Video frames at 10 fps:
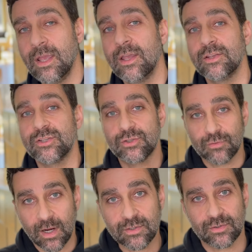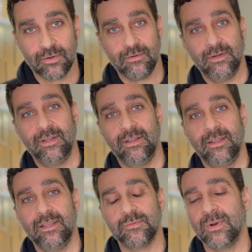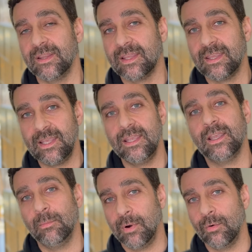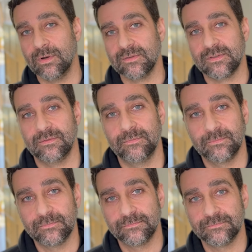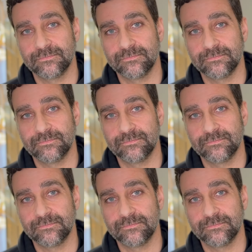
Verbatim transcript: structure is one of the key components. So when it